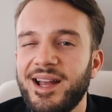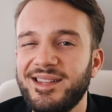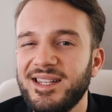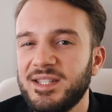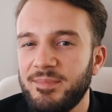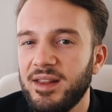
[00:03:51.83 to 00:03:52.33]
I
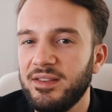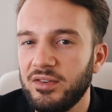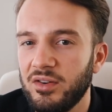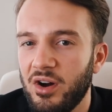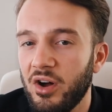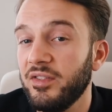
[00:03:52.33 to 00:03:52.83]
didn't spend
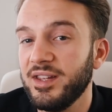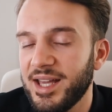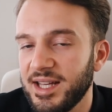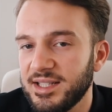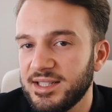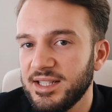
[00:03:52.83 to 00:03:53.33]
on the
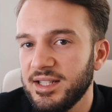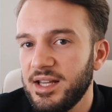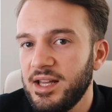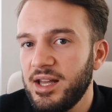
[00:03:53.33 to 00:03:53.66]
agency.